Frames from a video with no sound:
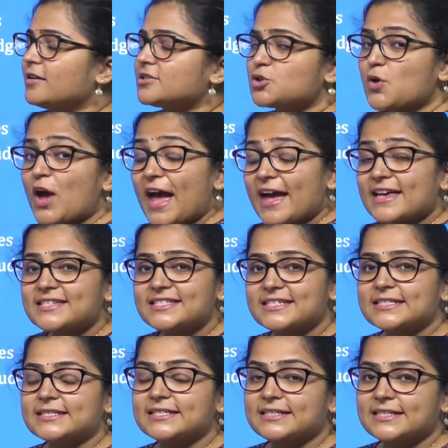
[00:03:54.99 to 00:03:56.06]
so as
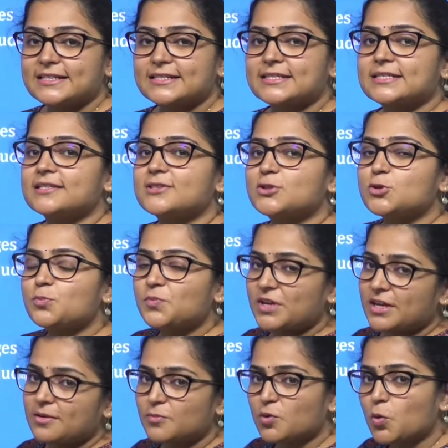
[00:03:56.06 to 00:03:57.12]
discussed,
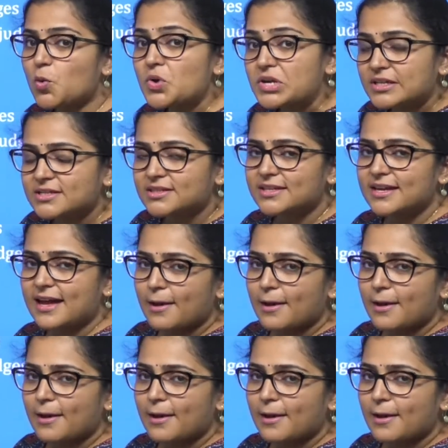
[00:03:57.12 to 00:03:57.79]
Supreme Court is the